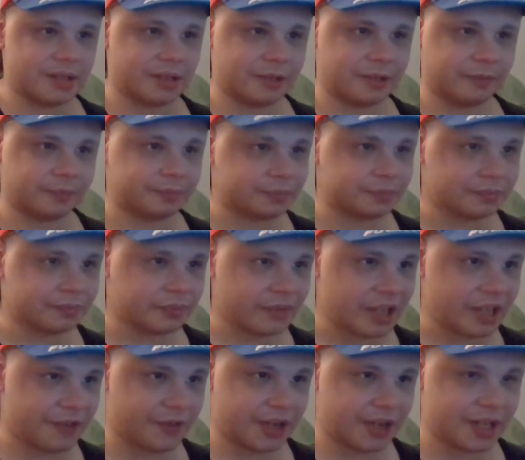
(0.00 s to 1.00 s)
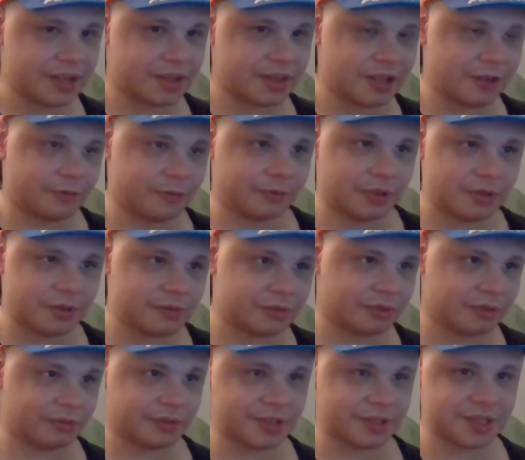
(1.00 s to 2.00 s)
Um, if anything, we'll,
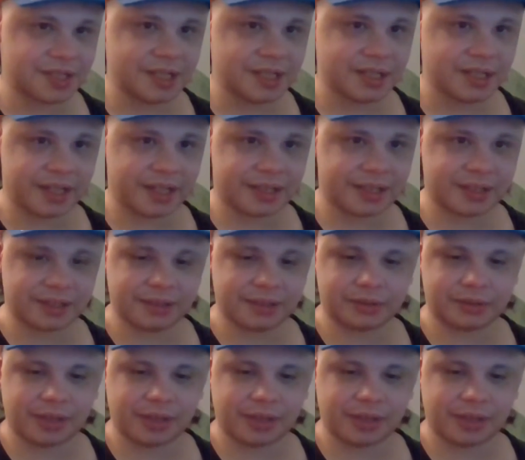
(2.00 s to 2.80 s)
we'll we'll see like